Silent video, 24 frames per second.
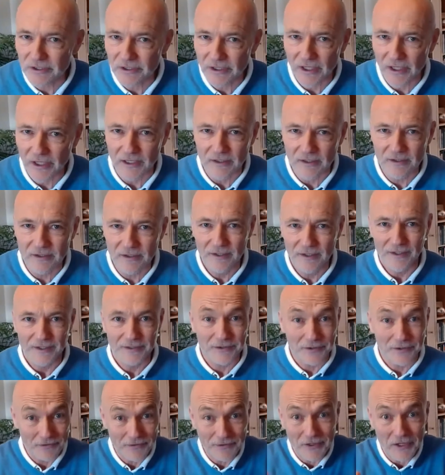
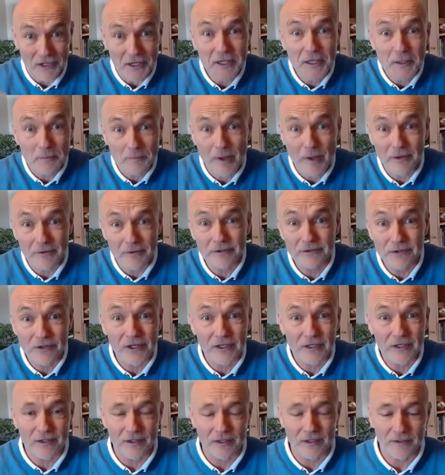think about our
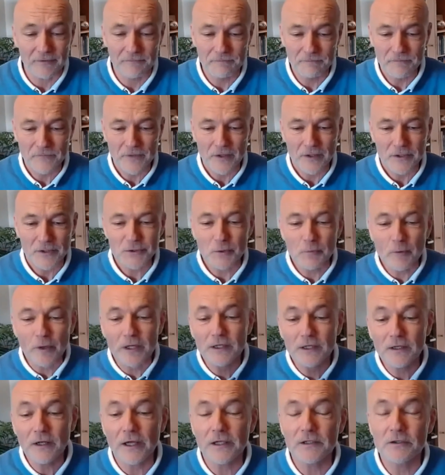thinking. So what
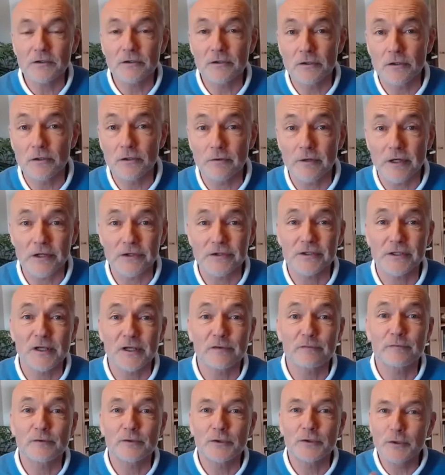I'd like to do is
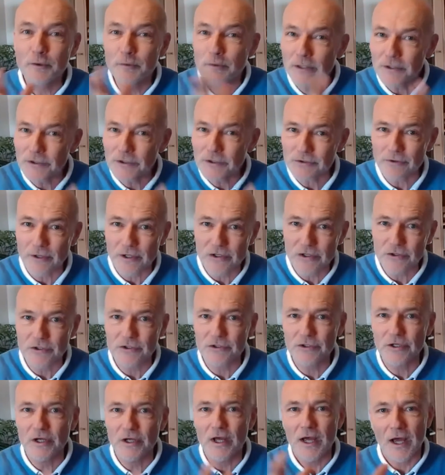give 2
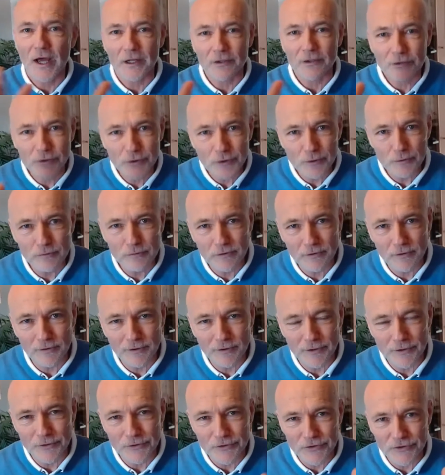illustrations and 2
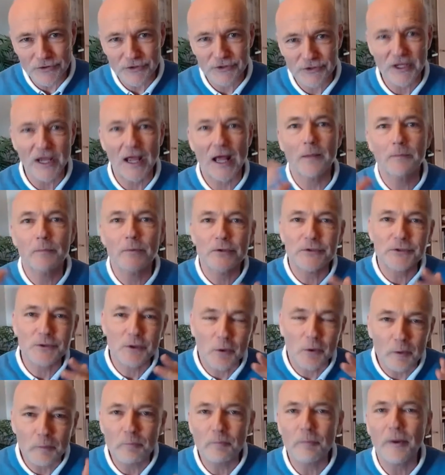conclusions to help us
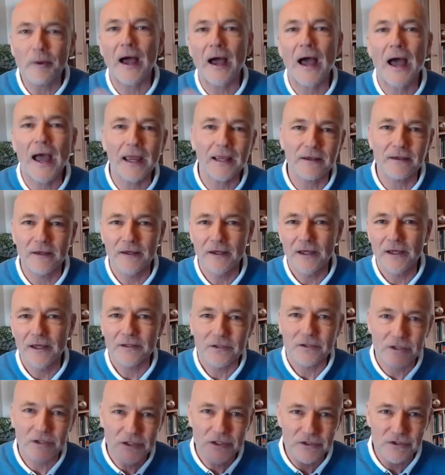unpack
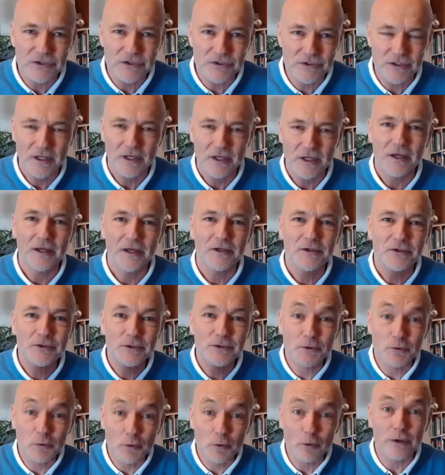this
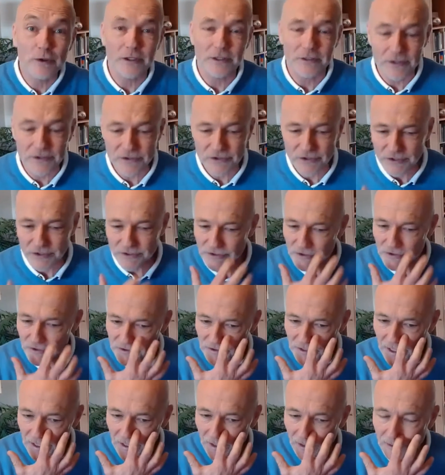story that Jesus
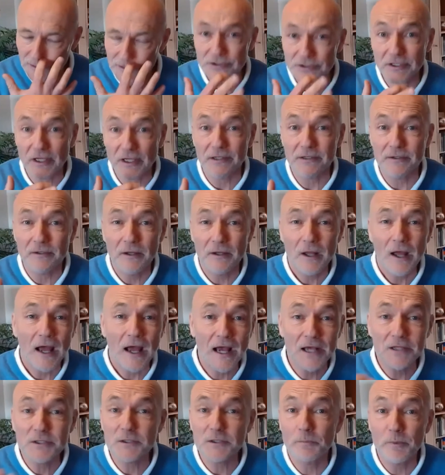tells that
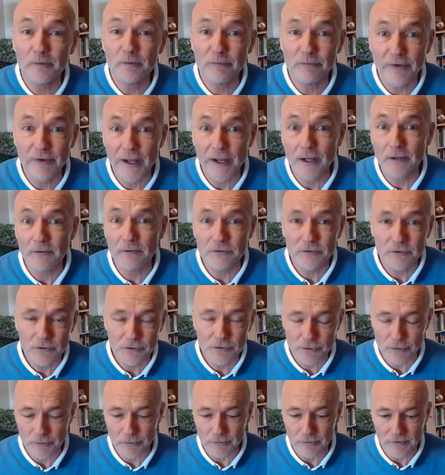has a profound
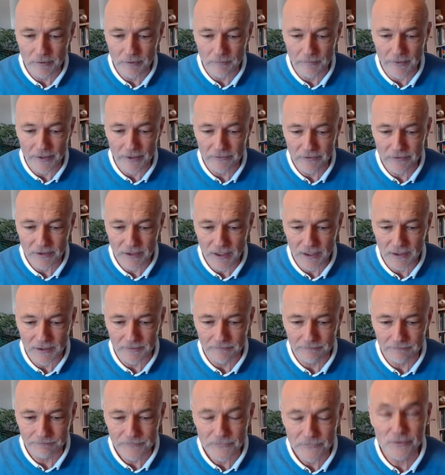truth about the
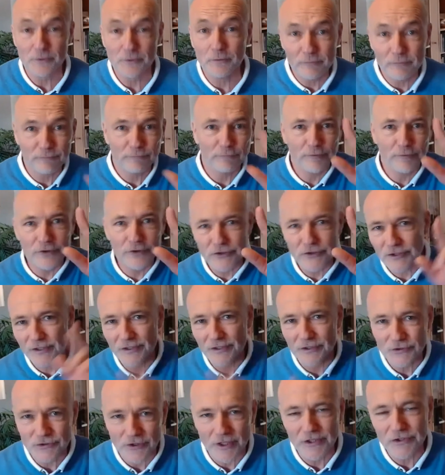kingdom. So the first
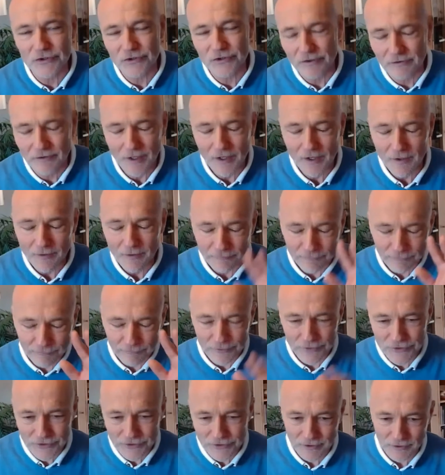illustration,
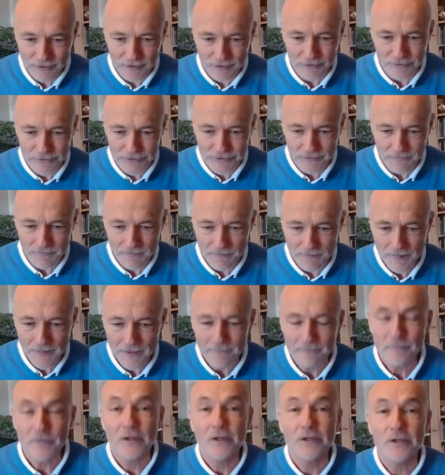first conclusion.
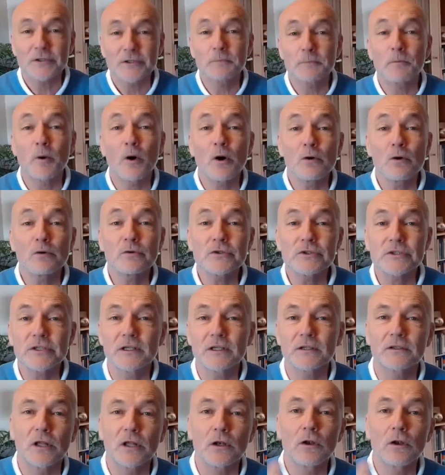
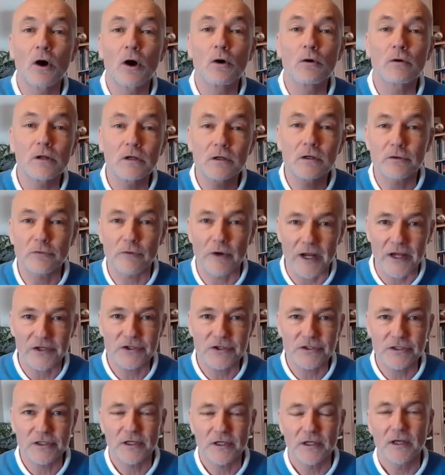Supposing the local
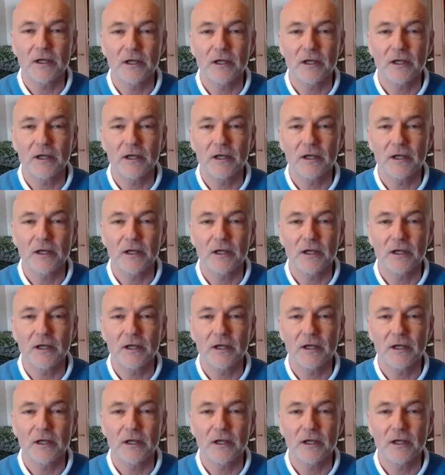creche